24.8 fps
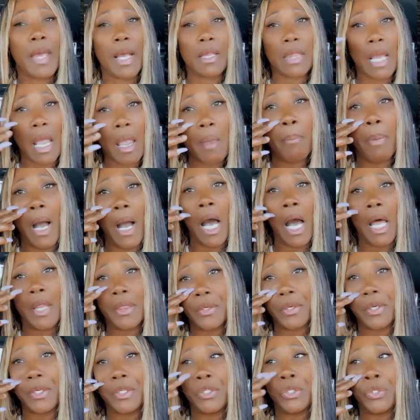that they
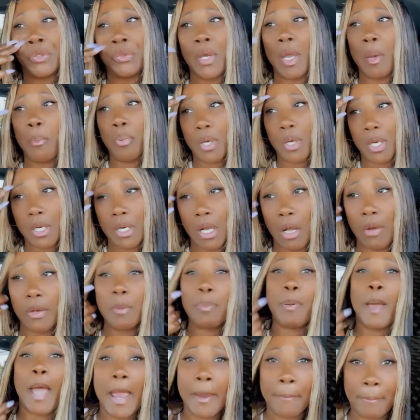bothering you and put it on
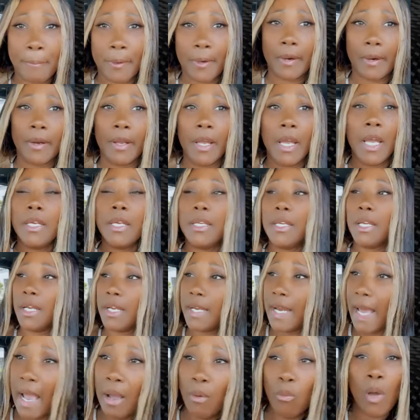the paper.
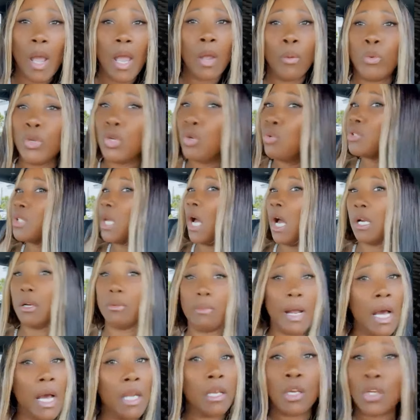Then that way, when you turn
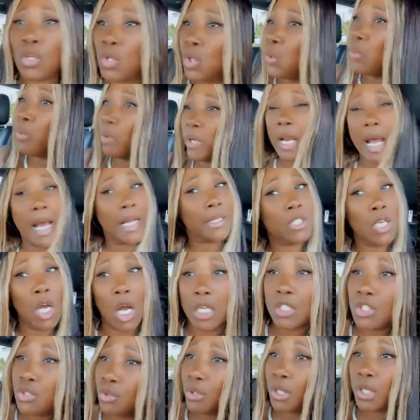around and do what I
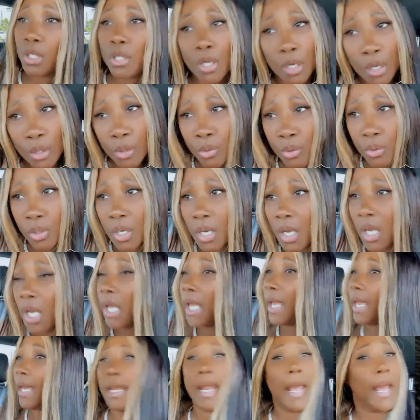taught you to do,
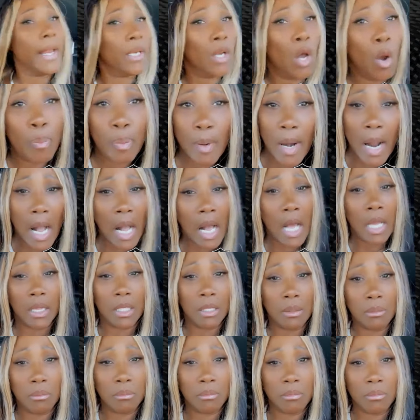it ain't no
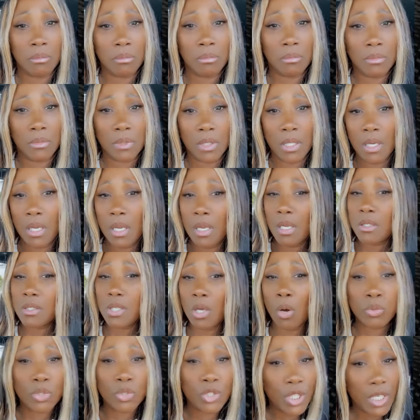problem.
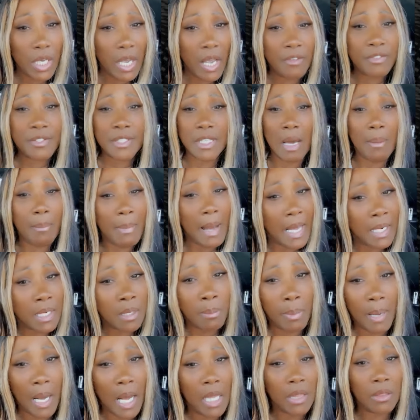So if
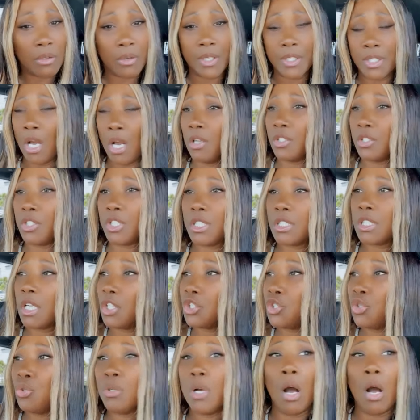somebody bothering y'all just
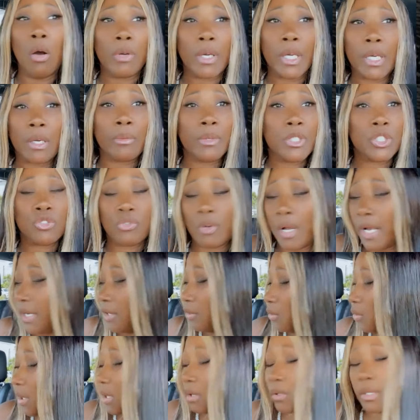because you go get a
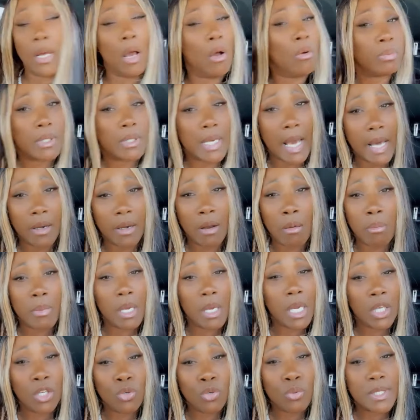restraining order, don't that
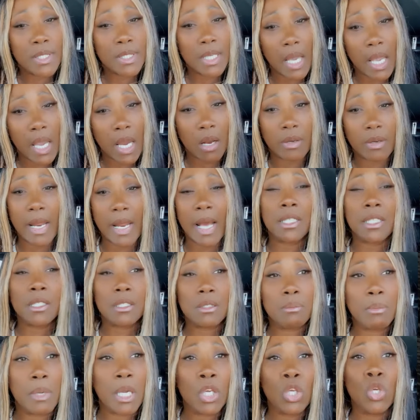don't mean you scared. That
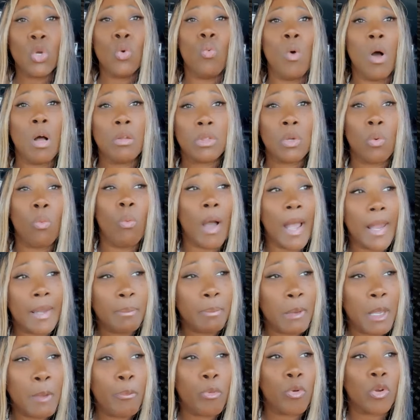just means you want the
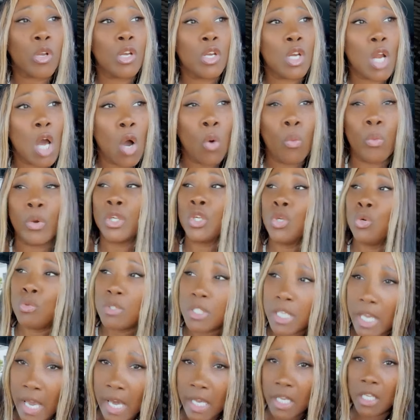white people to know when
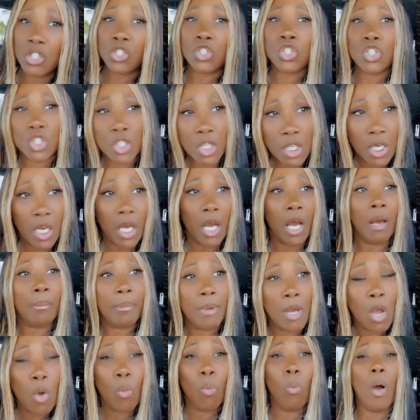you tear this shit
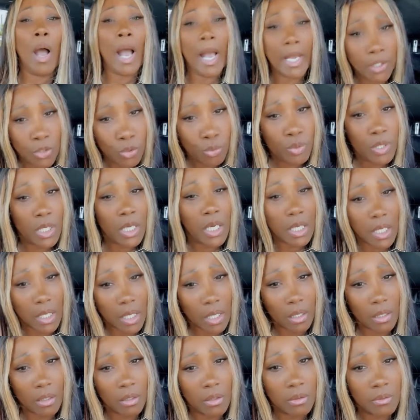up why you did
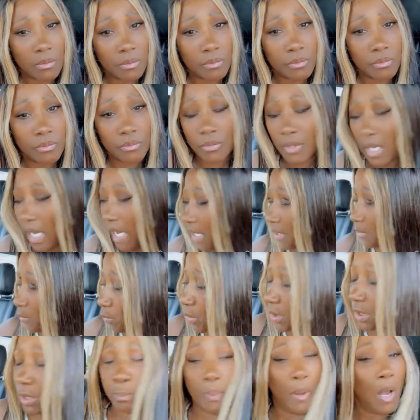it. That's
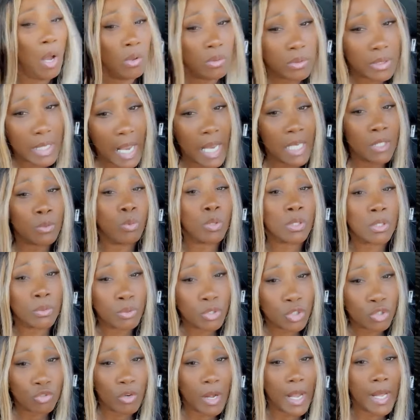what the po that's what the
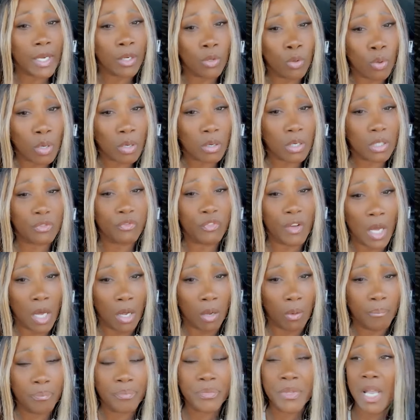restraining order is
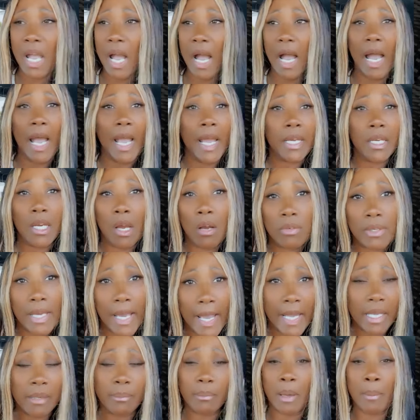for. I ain't no
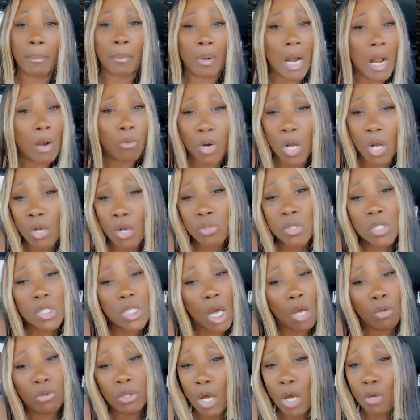gang member. I roll
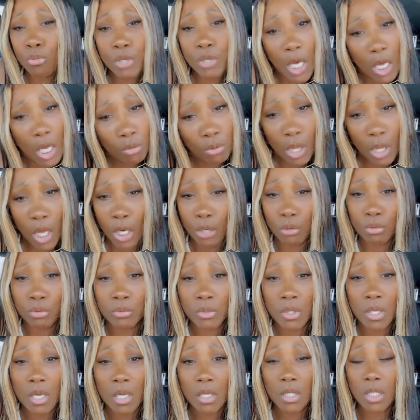solo dolo.
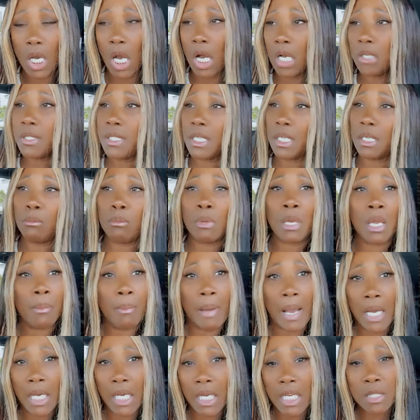Y'all seen me
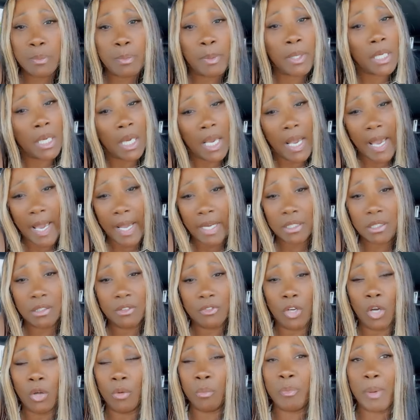and my husband get active